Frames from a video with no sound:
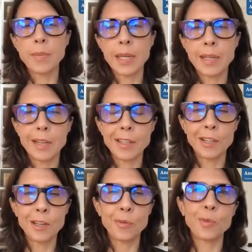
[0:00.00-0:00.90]
I
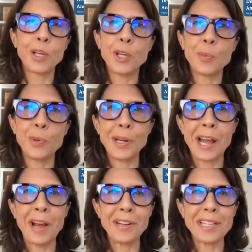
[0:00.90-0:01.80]
mean, what you point
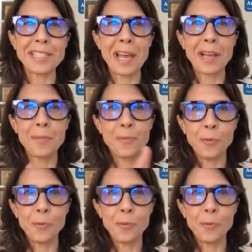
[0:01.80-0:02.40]
out is like